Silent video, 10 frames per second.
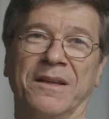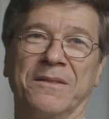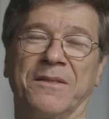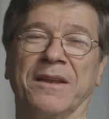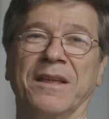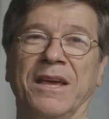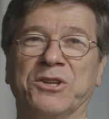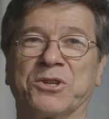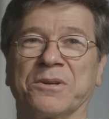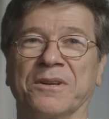that
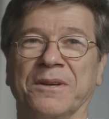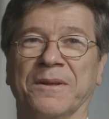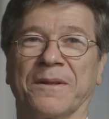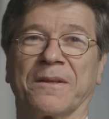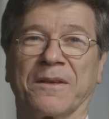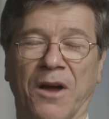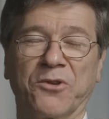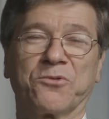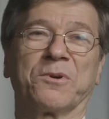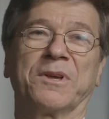each
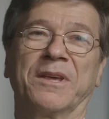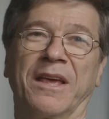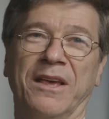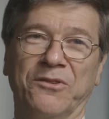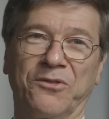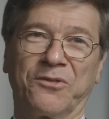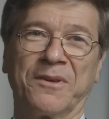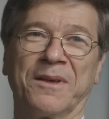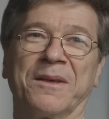country is